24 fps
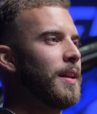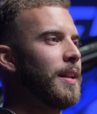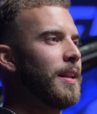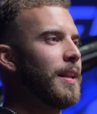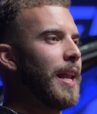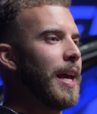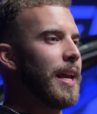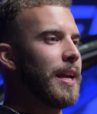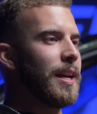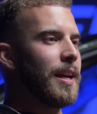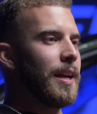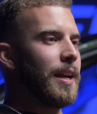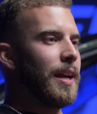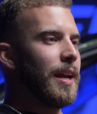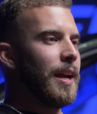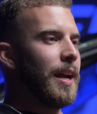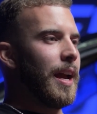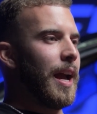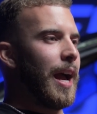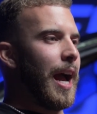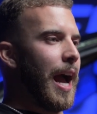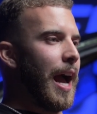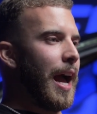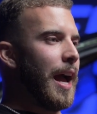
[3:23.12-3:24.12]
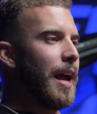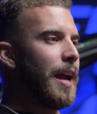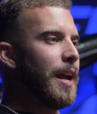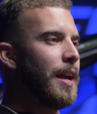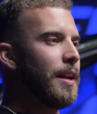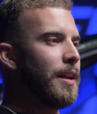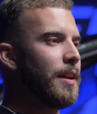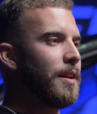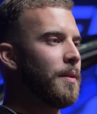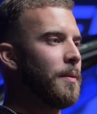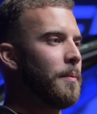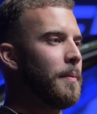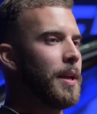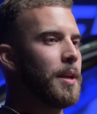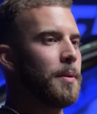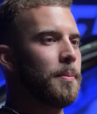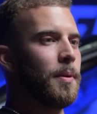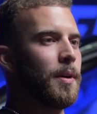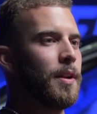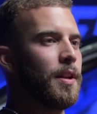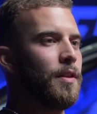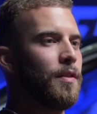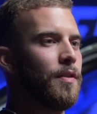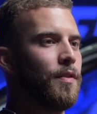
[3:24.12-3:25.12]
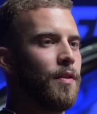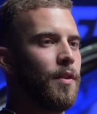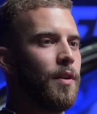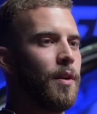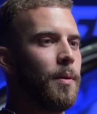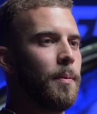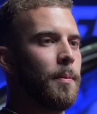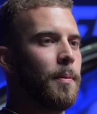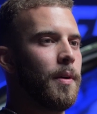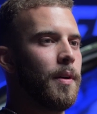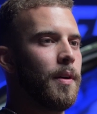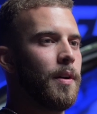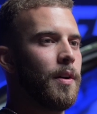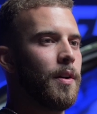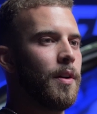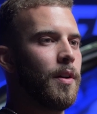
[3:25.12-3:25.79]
Like I make money from